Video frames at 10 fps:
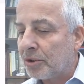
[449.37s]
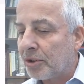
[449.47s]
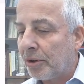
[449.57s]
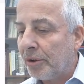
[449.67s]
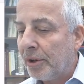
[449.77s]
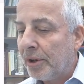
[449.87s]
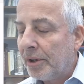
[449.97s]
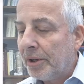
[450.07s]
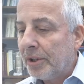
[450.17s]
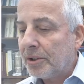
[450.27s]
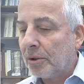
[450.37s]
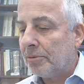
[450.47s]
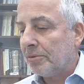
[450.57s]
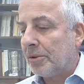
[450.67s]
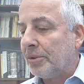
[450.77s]

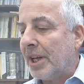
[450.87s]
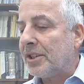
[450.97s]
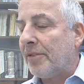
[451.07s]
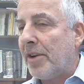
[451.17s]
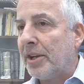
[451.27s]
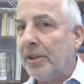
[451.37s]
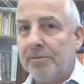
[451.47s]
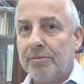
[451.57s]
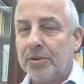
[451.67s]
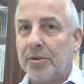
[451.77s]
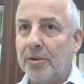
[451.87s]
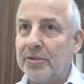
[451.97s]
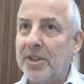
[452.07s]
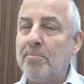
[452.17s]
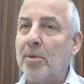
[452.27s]
So that's a very sort of
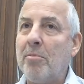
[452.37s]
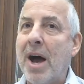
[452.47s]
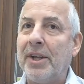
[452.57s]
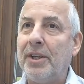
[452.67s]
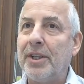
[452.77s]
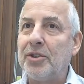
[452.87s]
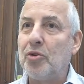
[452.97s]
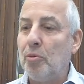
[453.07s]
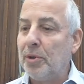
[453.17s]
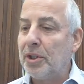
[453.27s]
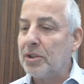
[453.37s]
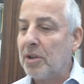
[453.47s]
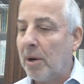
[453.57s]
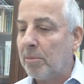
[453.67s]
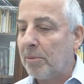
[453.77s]
simple-minded and stupid
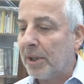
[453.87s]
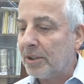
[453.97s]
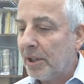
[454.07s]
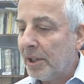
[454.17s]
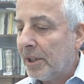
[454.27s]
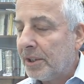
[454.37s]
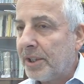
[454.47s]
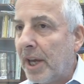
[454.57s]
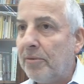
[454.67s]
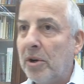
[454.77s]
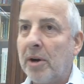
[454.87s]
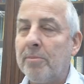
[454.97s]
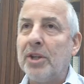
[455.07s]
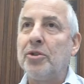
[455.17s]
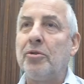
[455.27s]
example, but say we are
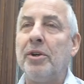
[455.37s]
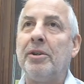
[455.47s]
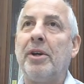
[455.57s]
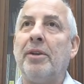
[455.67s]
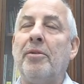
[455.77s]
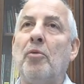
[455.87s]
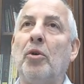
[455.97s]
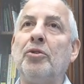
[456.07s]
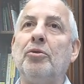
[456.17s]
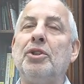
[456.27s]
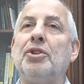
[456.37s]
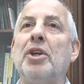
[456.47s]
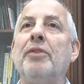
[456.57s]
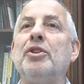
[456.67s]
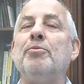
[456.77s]
measuring and we want to
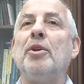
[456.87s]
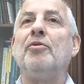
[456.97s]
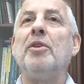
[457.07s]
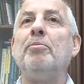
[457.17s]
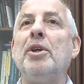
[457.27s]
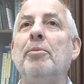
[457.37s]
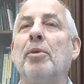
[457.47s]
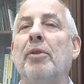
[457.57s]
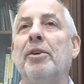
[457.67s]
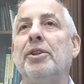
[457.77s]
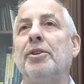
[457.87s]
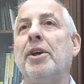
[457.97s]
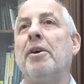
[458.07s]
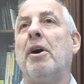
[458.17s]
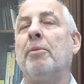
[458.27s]
distinguish between people whether
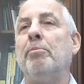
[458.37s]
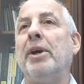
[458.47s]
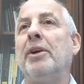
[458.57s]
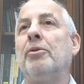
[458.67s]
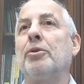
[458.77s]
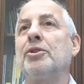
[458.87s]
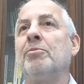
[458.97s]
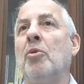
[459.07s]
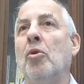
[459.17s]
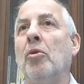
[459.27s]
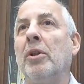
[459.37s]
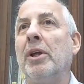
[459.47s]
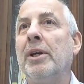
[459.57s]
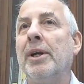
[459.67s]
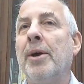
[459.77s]
they are big or
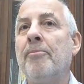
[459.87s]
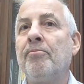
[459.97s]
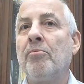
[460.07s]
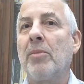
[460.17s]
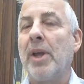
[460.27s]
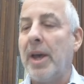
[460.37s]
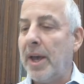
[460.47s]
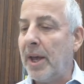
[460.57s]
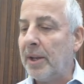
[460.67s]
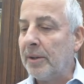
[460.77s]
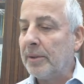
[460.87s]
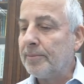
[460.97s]
small, and